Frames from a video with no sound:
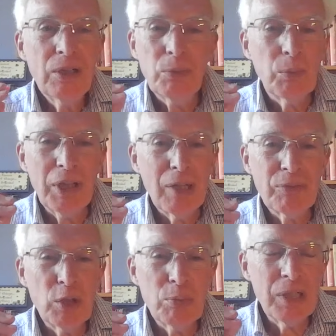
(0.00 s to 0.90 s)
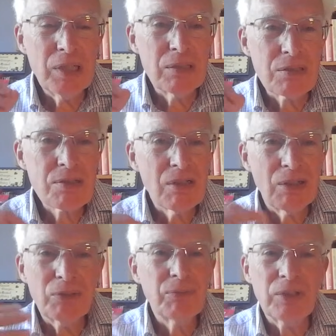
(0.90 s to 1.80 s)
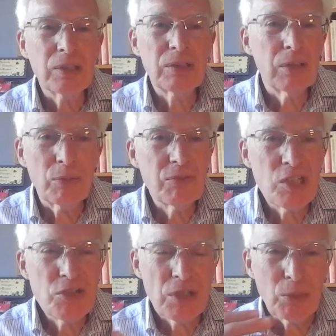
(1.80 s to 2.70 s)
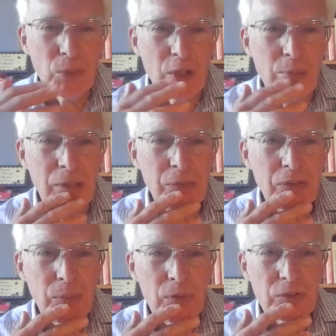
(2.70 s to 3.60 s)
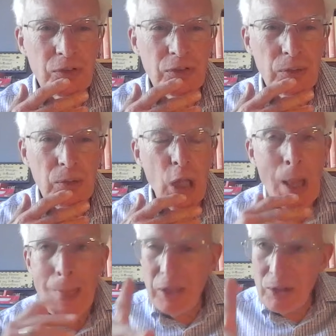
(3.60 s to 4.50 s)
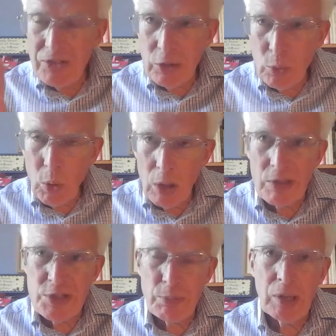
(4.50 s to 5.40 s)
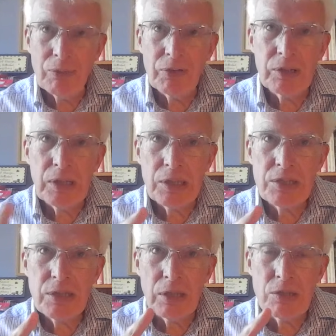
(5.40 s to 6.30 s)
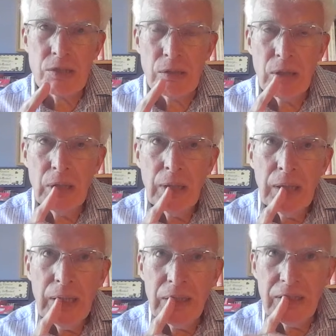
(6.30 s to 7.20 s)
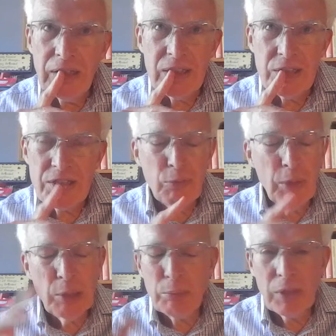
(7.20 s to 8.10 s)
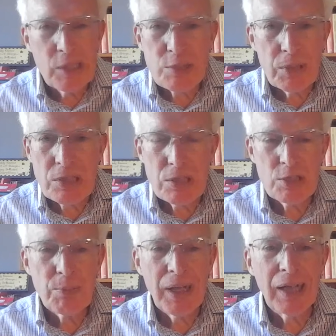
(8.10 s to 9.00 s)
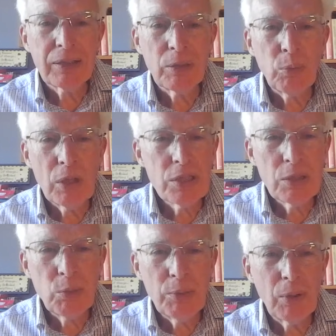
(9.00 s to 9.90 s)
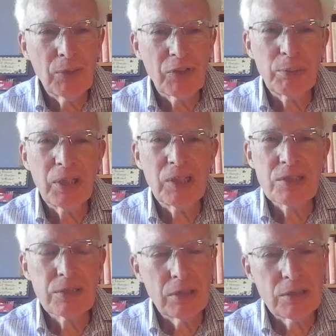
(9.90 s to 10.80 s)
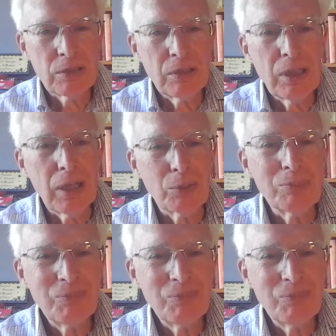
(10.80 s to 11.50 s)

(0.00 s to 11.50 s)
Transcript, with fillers: We have no means of uh, of teaching woolly mammoths what to do. The other thing that worries me over the de-extinction uh, it's if we can bring species back, then why should we bother about extinction now?